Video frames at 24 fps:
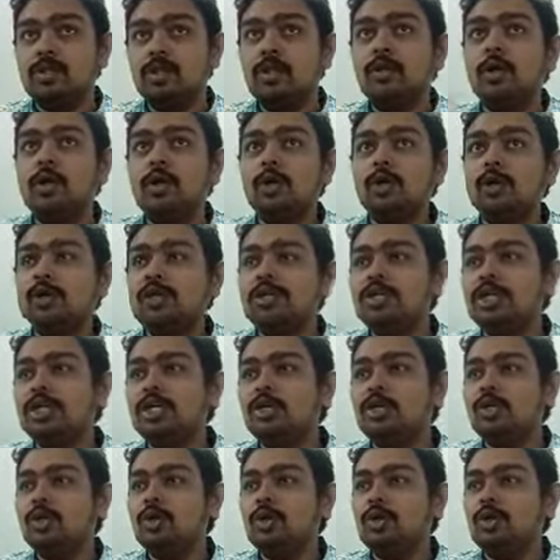Don't
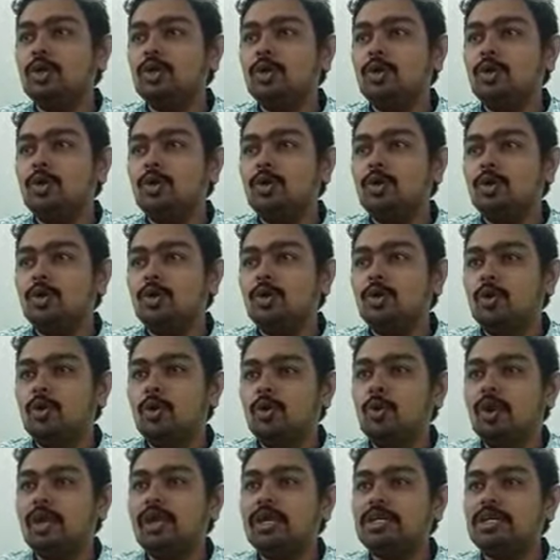question
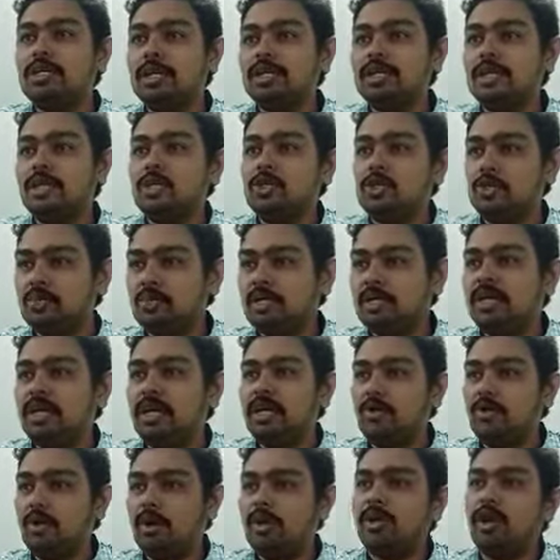why a section should be
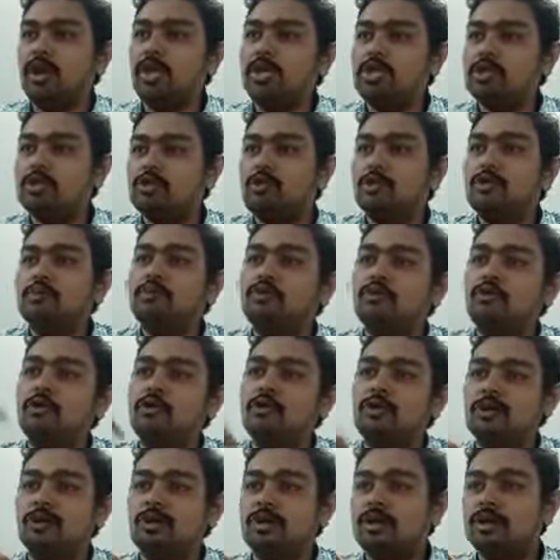here, why not it should be
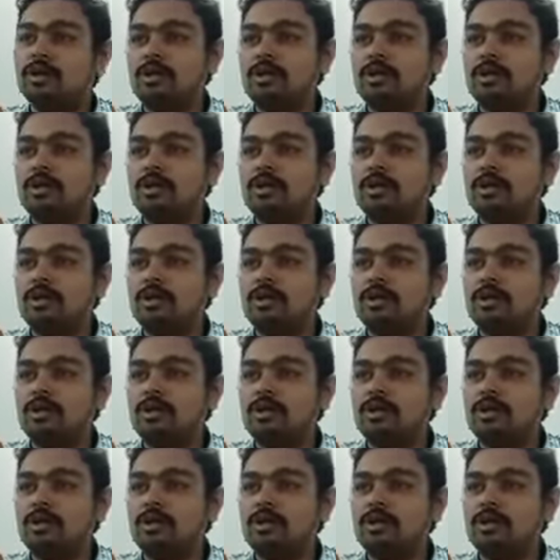before.